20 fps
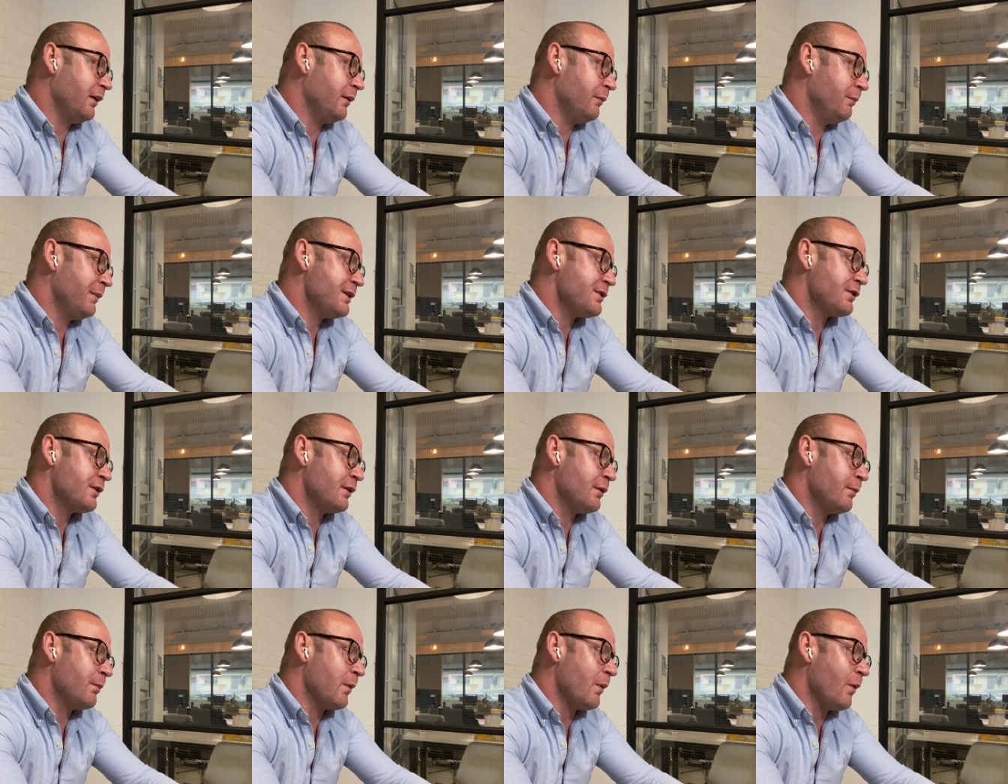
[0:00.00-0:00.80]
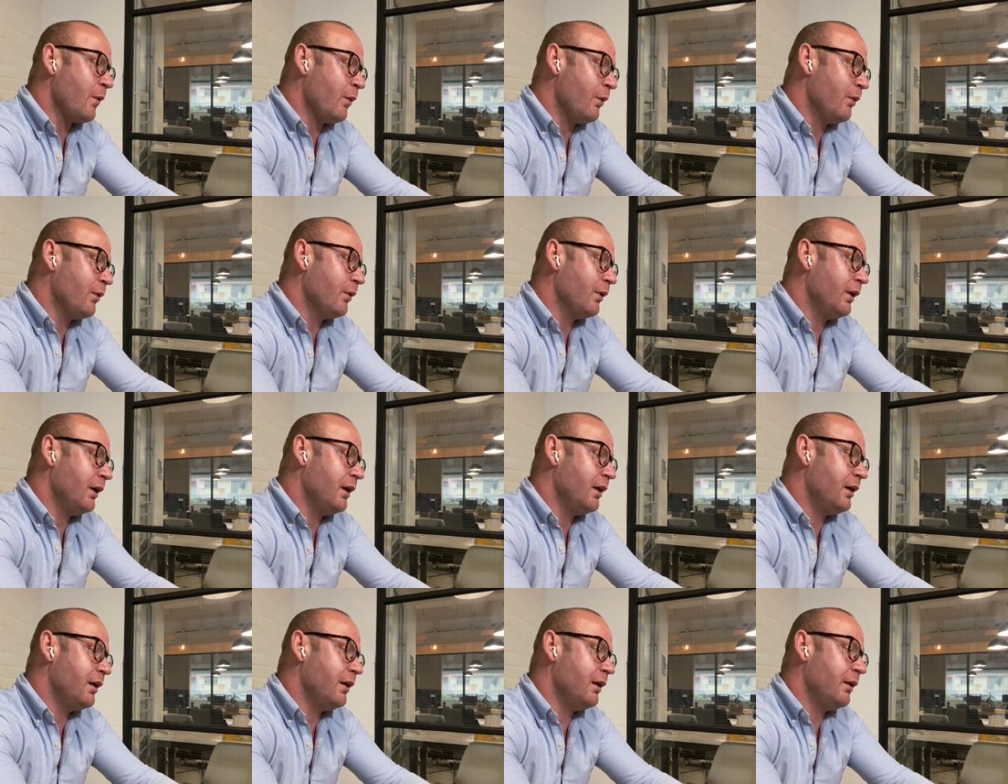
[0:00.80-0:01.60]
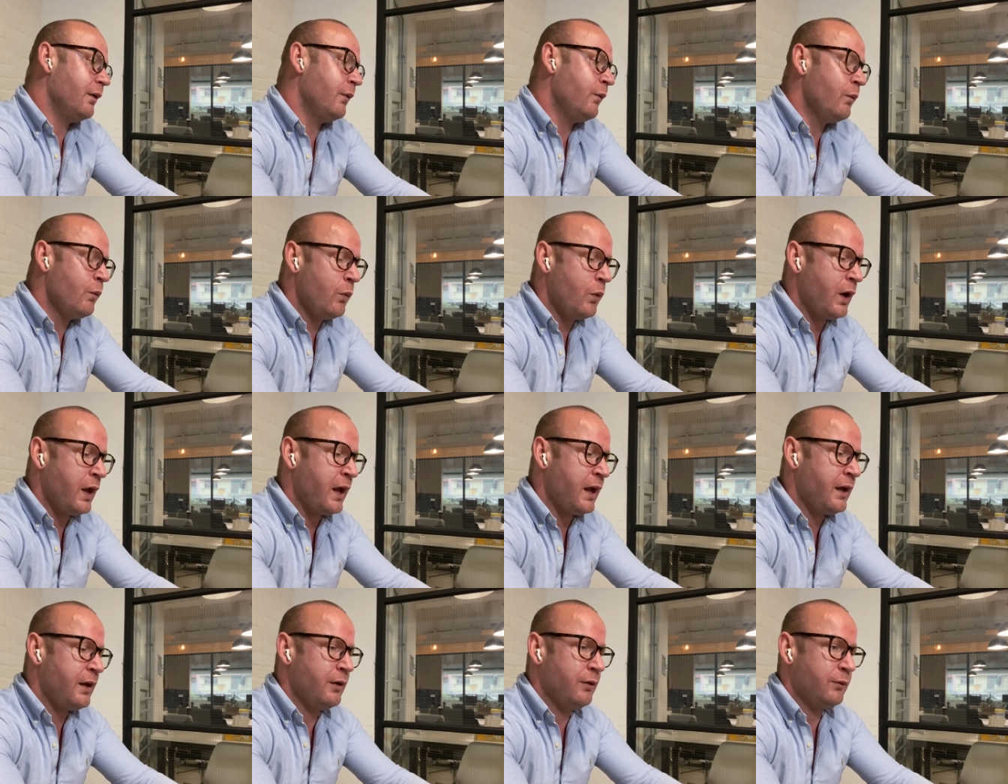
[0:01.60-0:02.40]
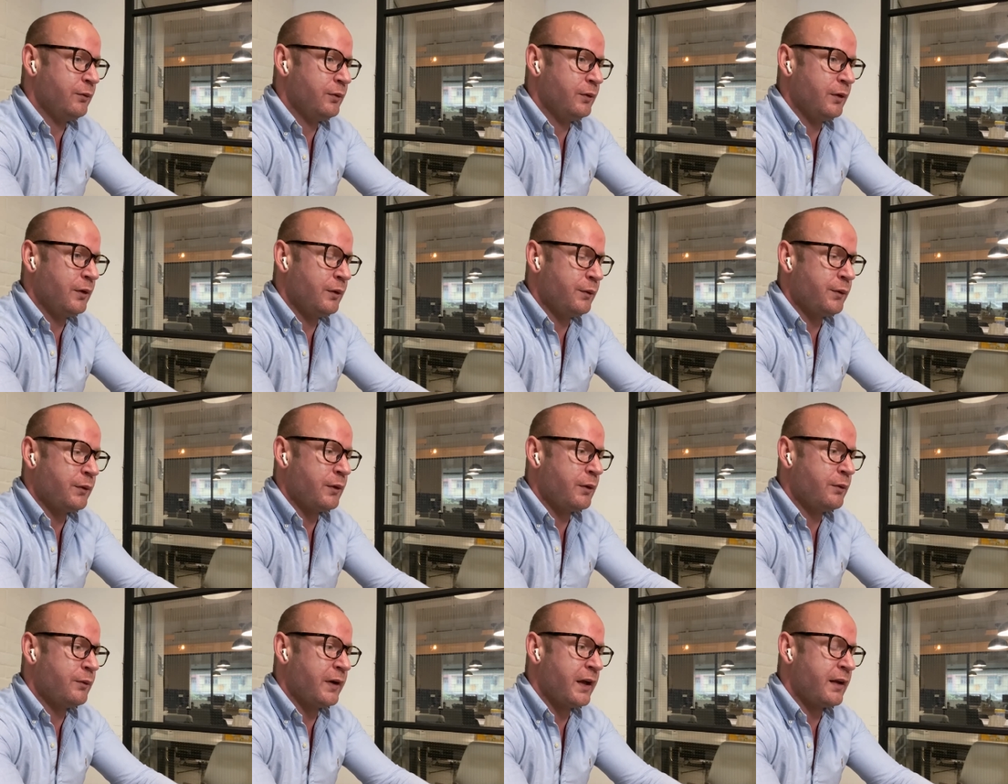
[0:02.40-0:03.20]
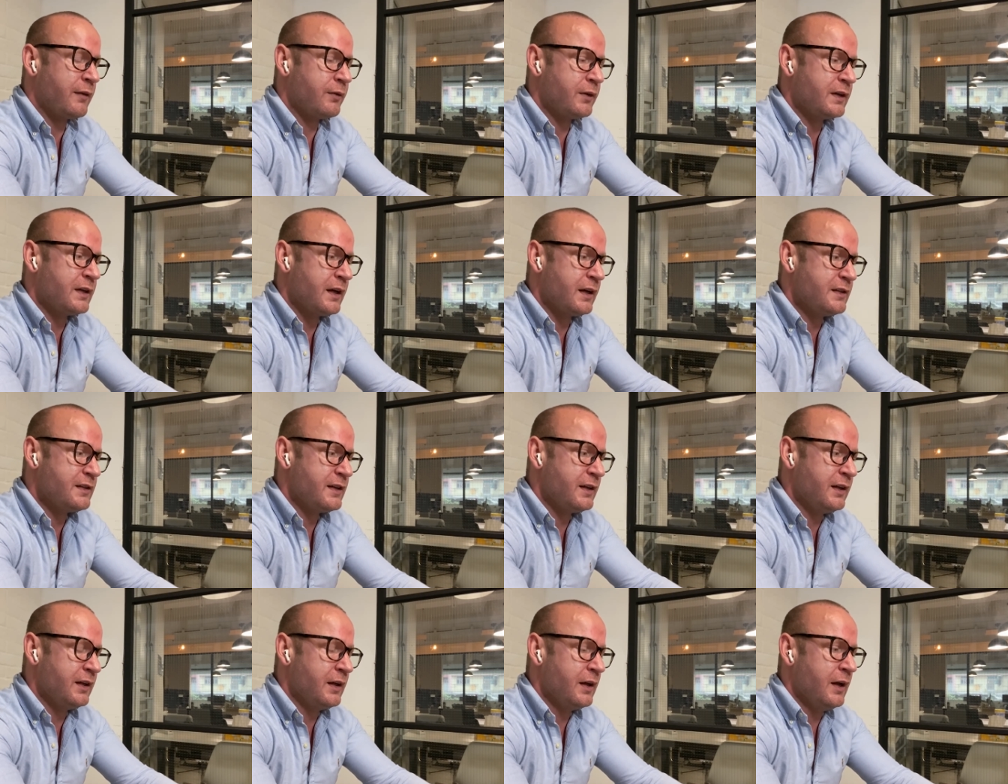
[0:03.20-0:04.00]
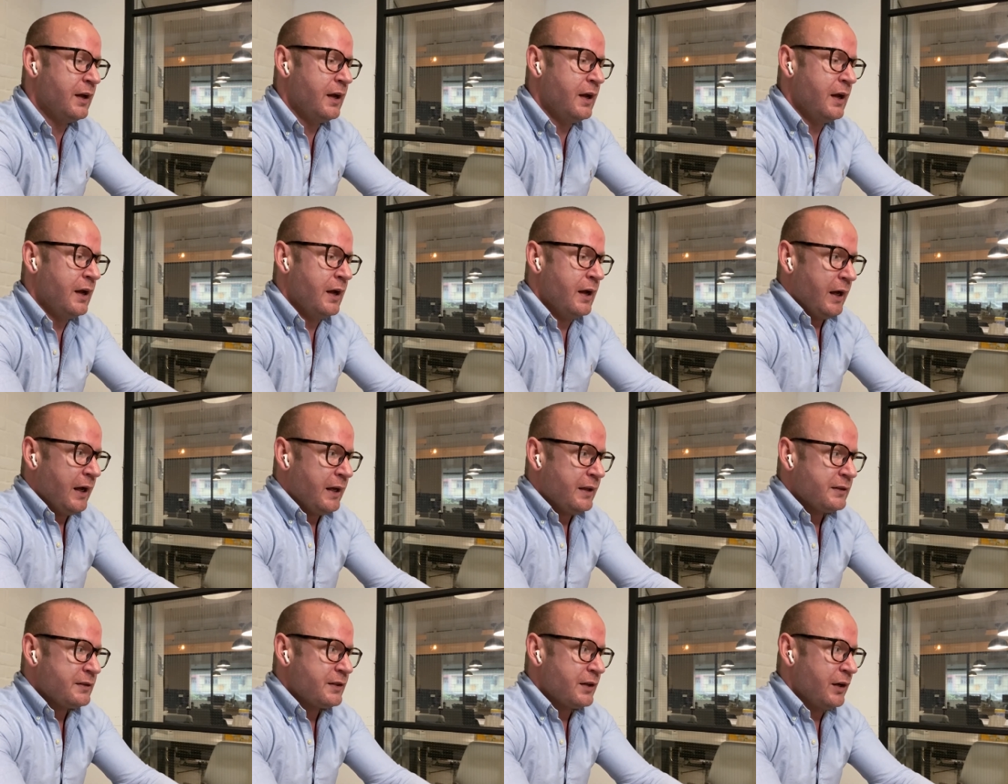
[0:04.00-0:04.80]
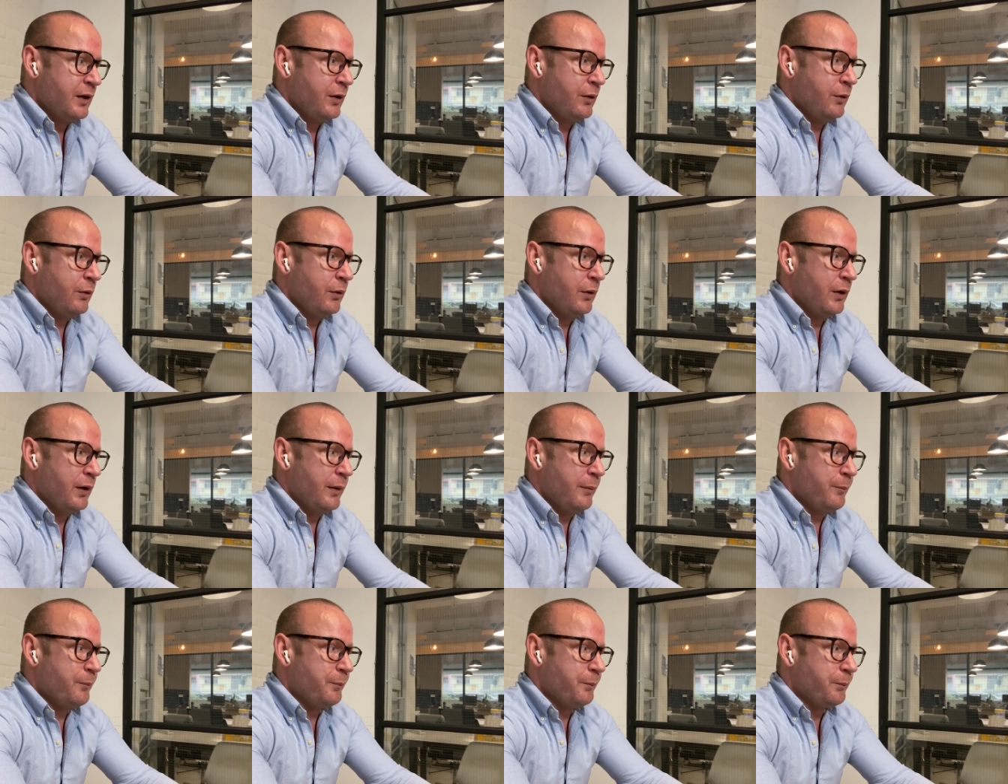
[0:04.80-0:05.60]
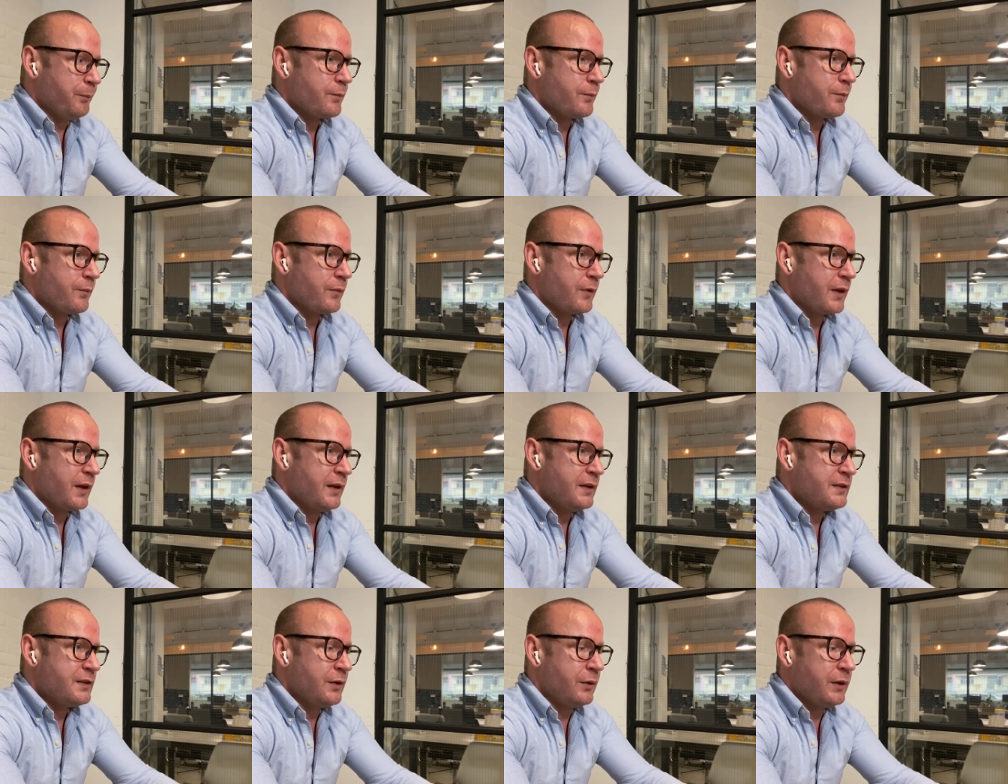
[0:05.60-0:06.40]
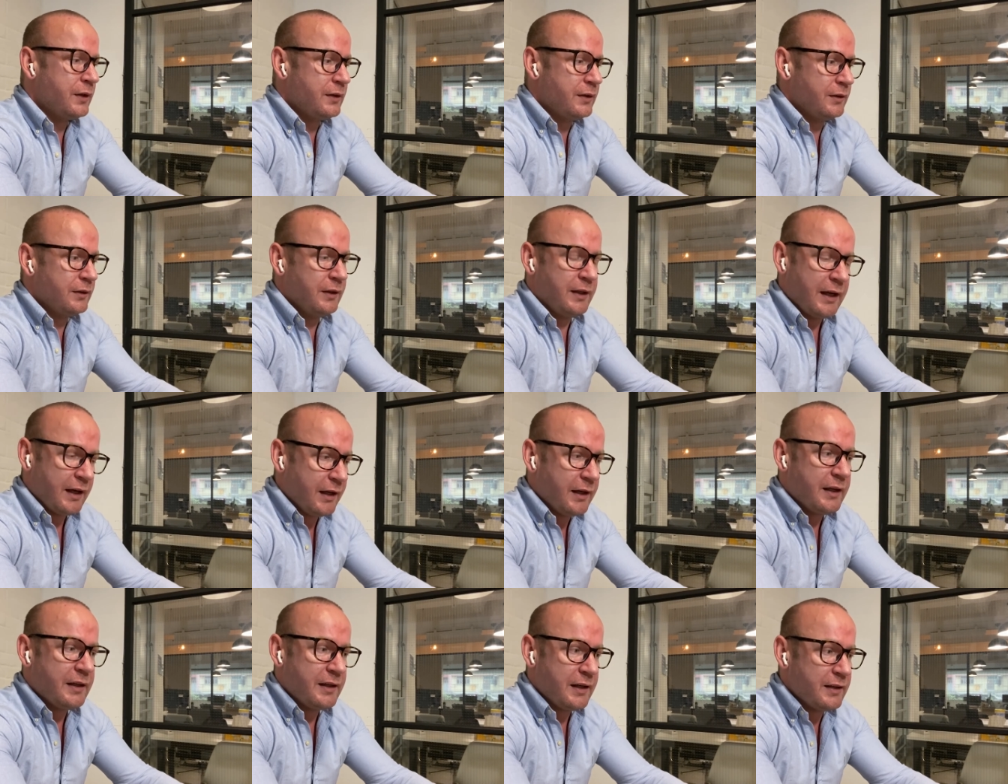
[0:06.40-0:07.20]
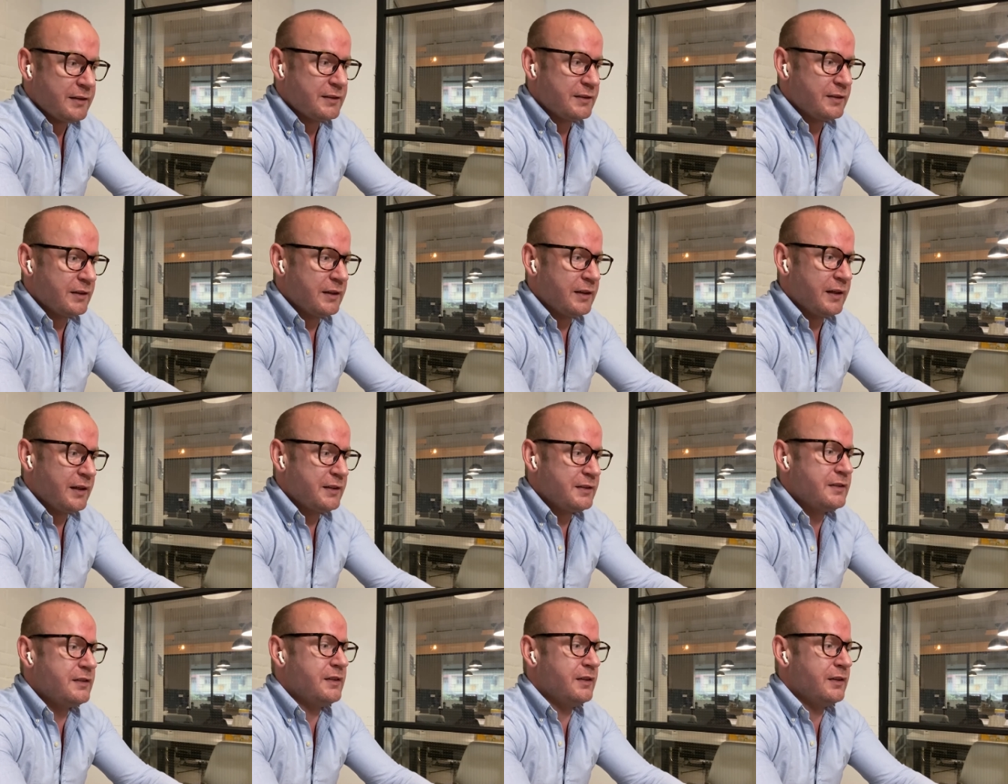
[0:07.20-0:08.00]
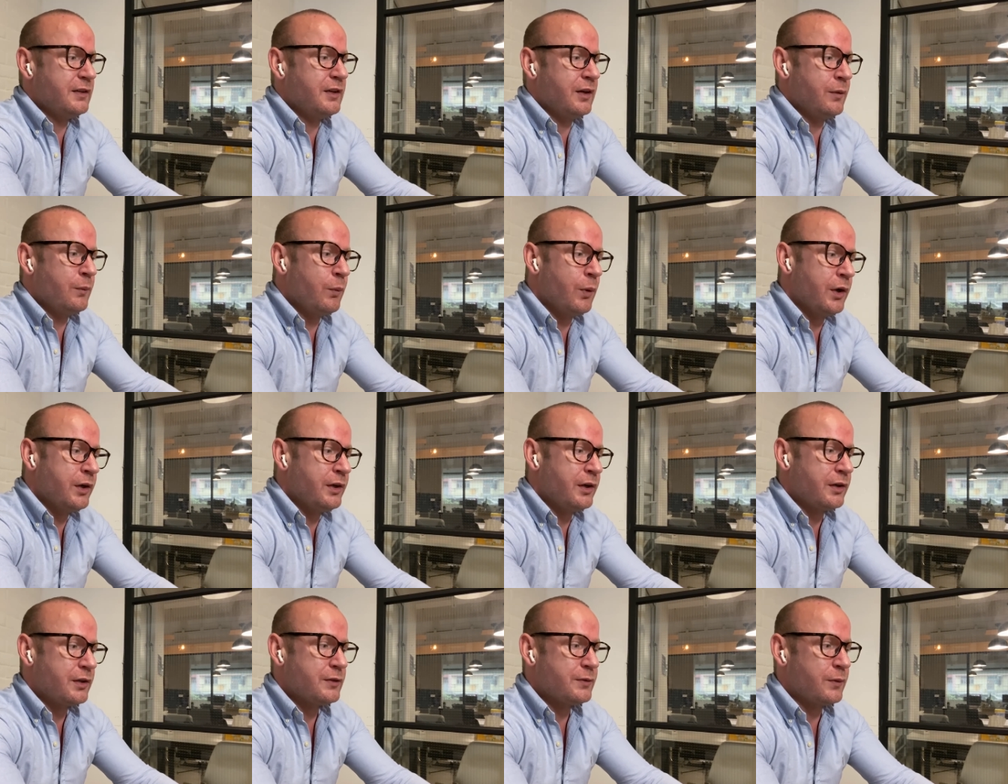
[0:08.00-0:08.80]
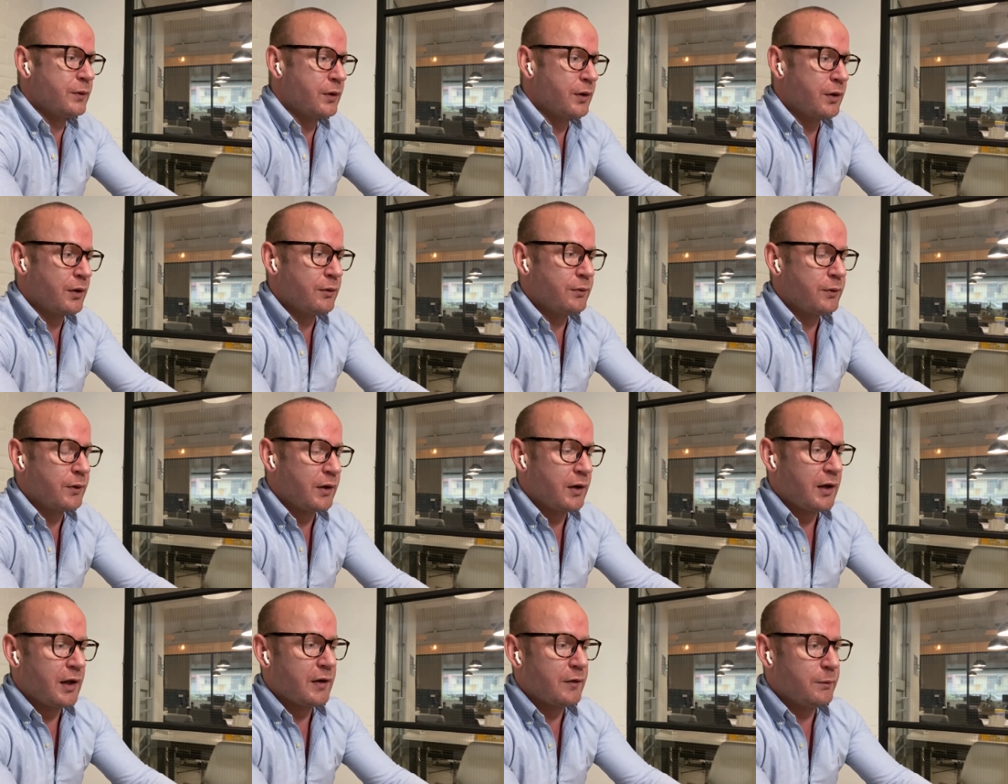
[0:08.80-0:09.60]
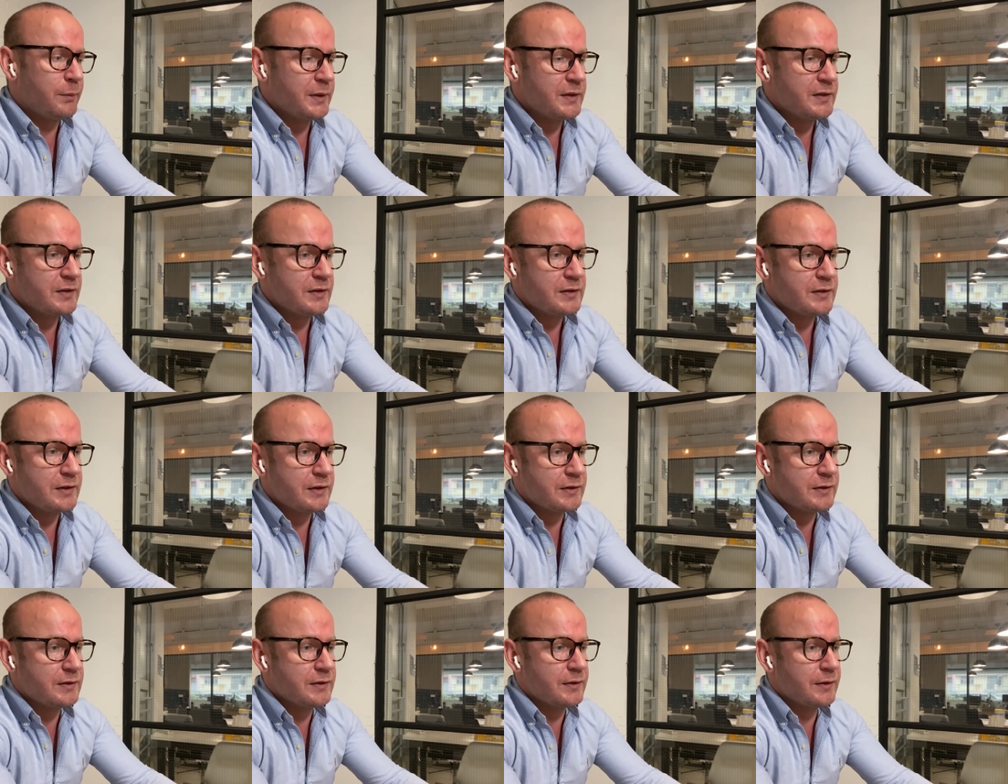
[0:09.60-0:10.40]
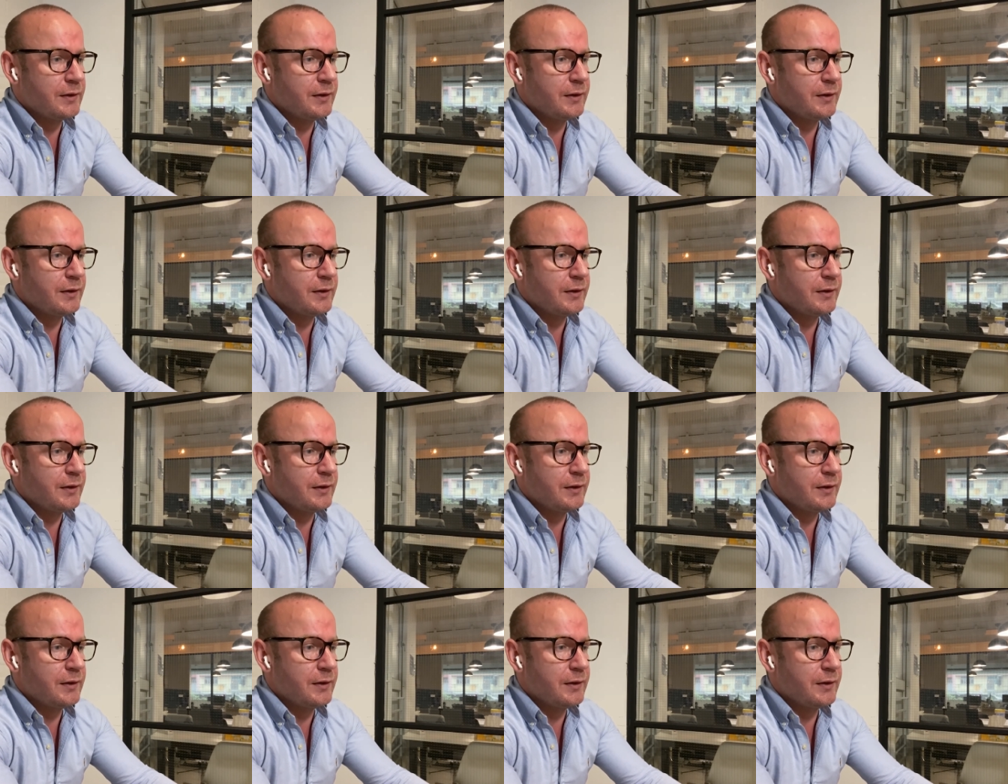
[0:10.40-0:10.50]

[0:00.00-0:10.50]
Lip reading: measurable way of advertising. And so it has done wonders for a lot of businesses.